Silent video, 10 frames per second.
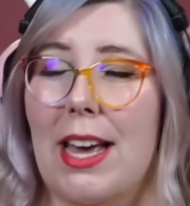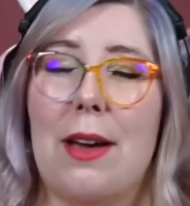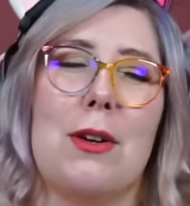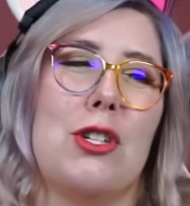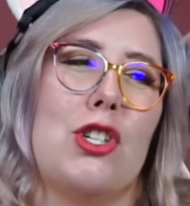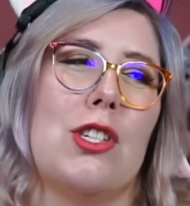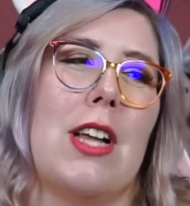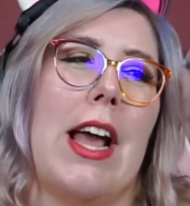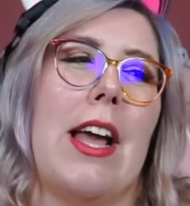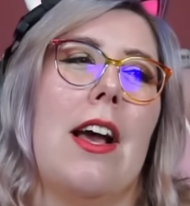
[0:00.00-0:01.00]
It was just
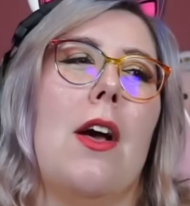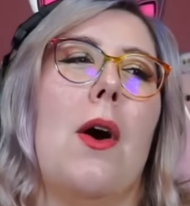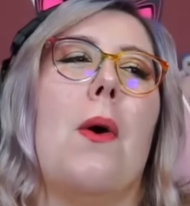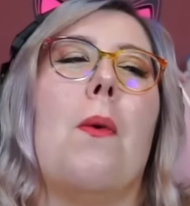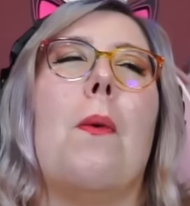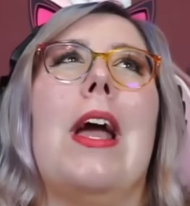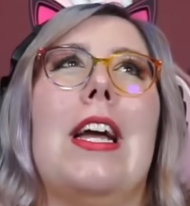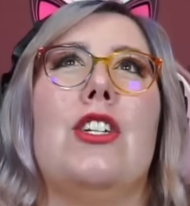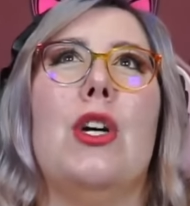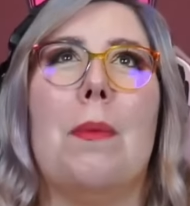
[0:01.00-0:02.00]
like
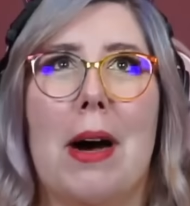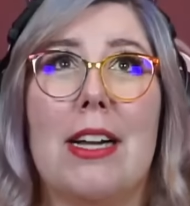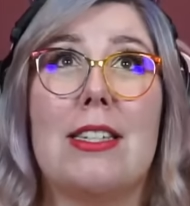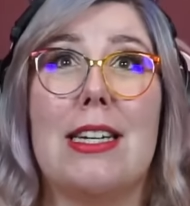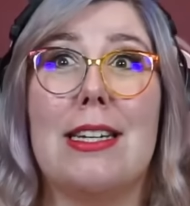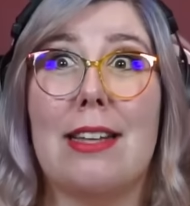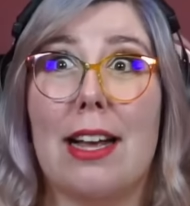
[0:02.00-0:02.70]
way too much that he's